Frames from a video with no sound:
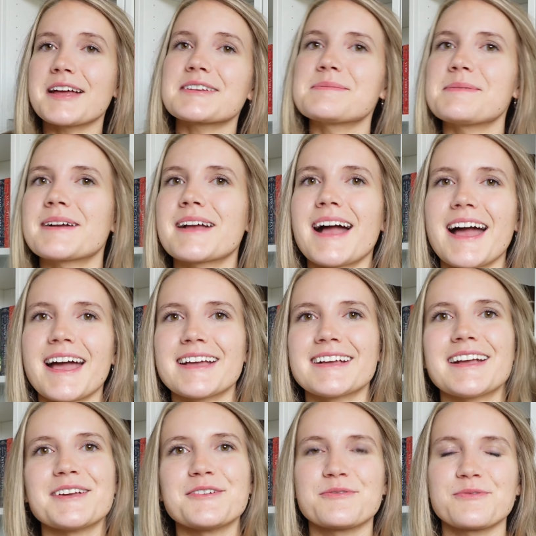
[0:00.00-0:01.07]
next book I
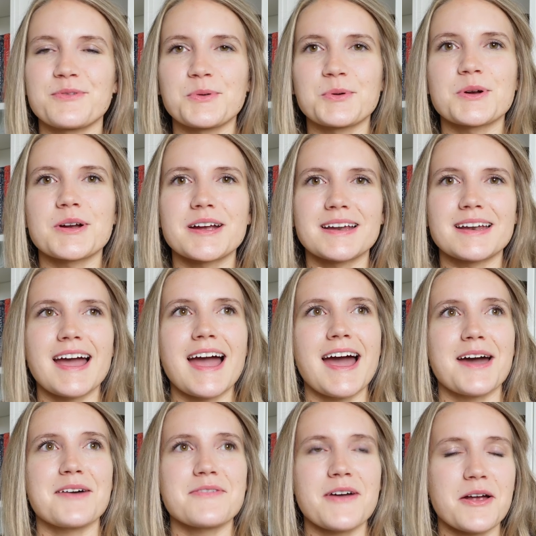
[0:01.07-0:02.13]
gave four and a
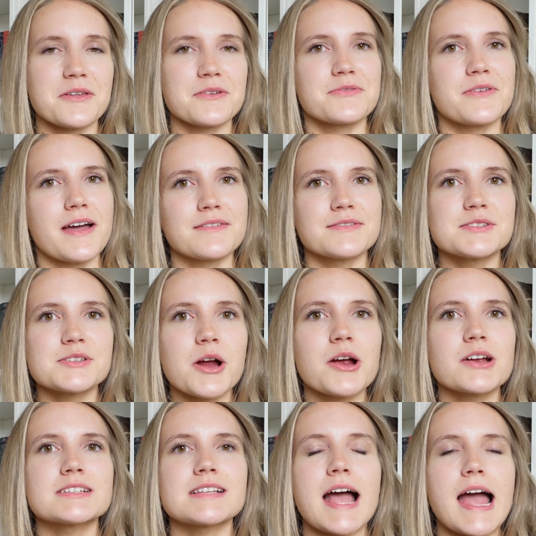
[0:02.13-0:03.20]
half out of five
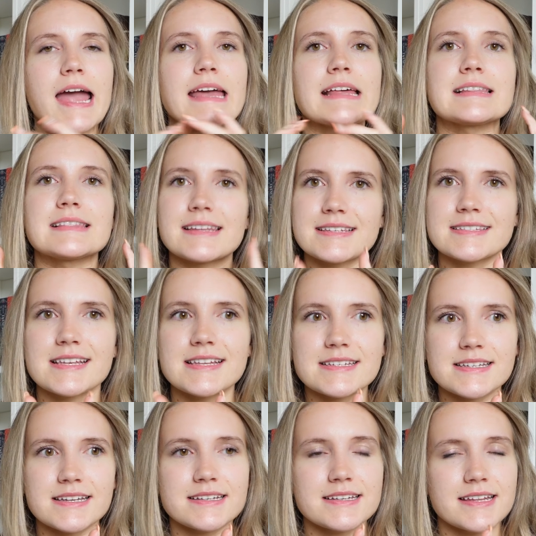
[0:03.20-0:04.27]
stars. I
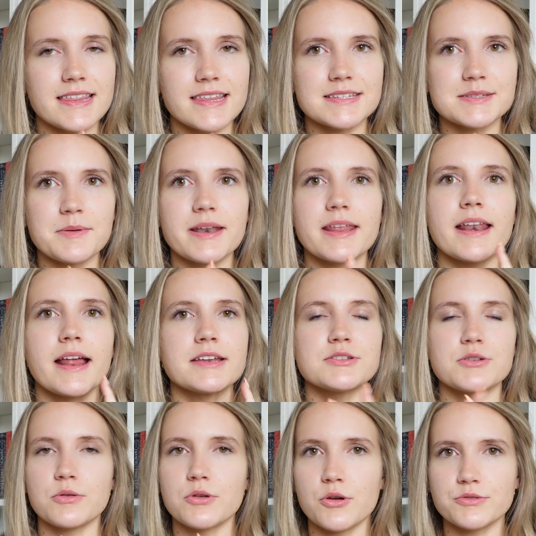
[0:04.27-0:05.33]
listened to this one and I
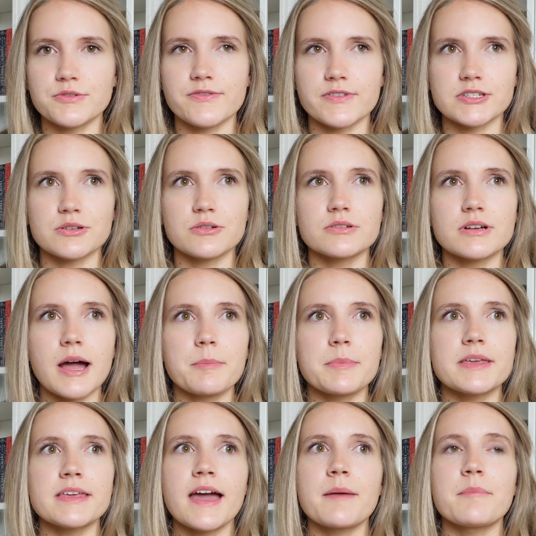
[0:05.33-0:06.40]
don't own the physical copy
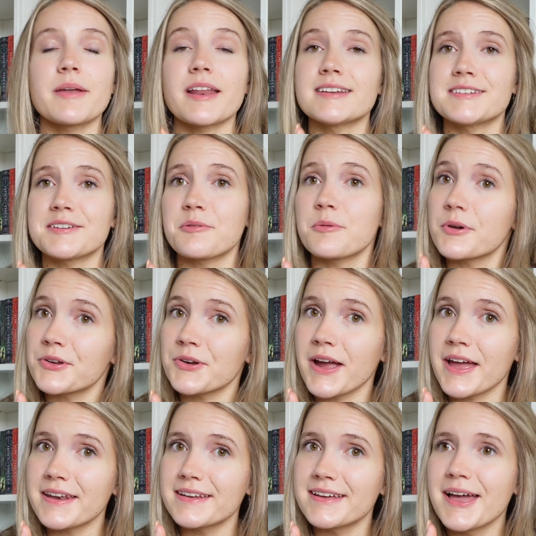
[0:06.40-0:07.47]
yet, but I did order
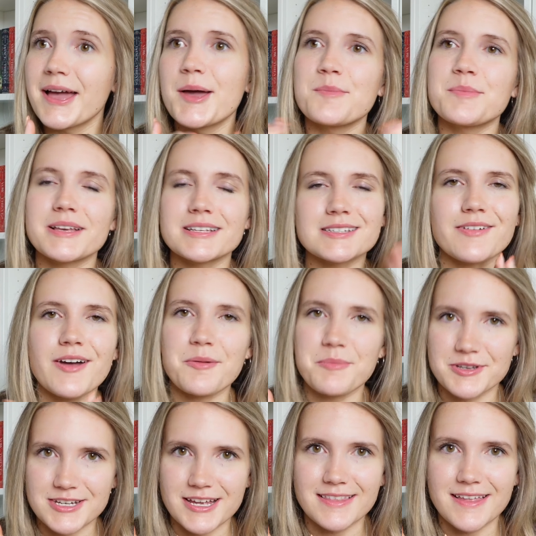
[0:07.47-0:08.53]
it because of how
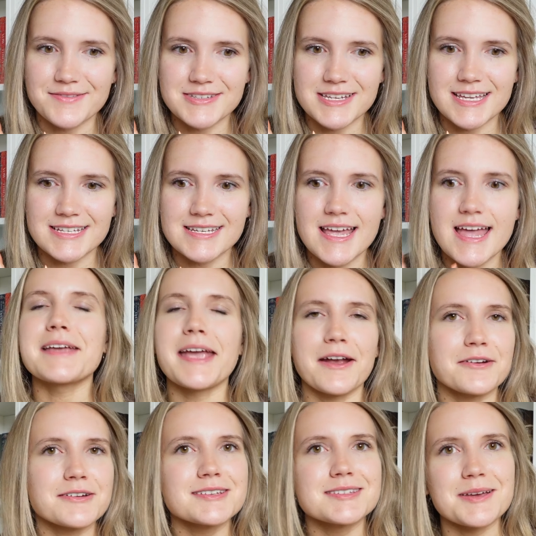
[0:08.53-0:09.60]
much I loved it.
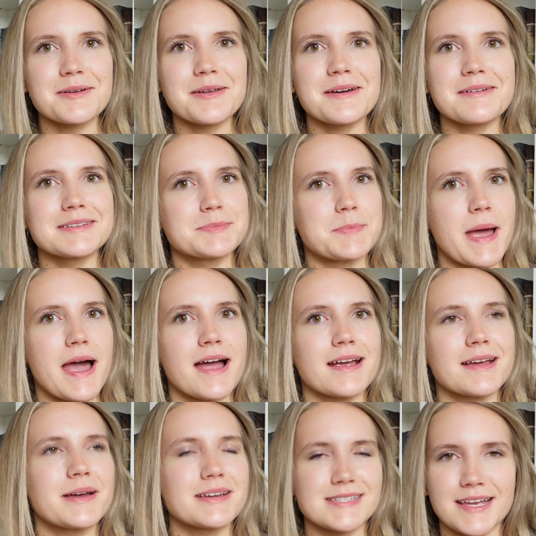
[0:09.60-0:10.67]
Carrie Soto is
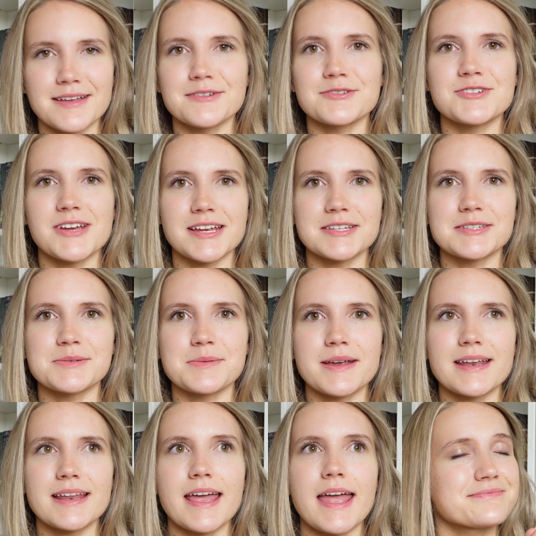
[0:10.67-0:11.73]
back by Taylor Jenkins
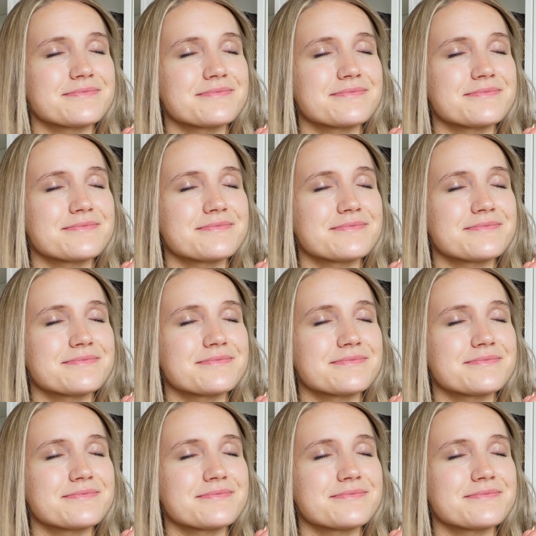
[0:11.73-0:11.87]
Reid